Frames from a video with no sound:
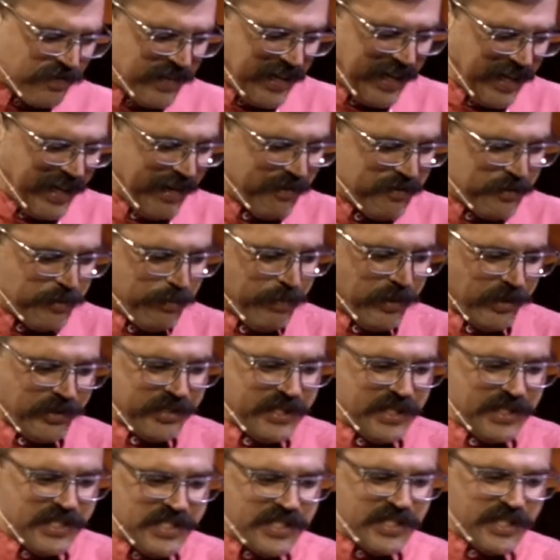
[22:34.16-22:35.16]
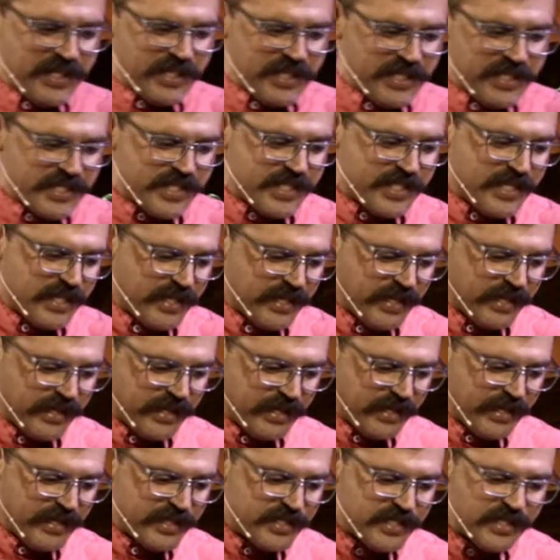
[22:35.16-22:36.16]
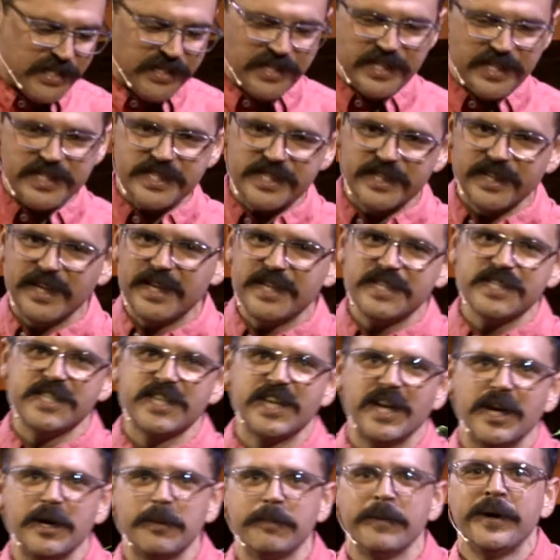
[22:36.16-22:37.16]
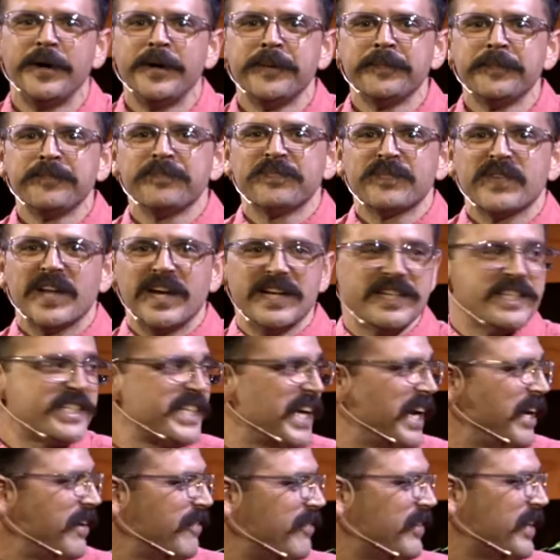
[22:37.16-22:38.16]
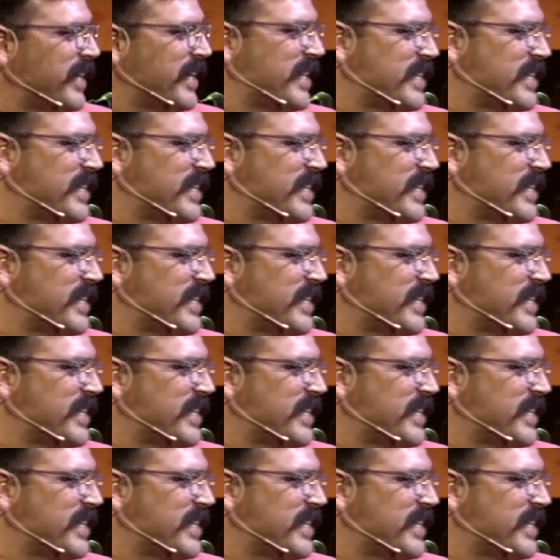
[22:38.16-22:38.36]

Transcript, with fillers: of caves built into this, uh, into this landscape. And David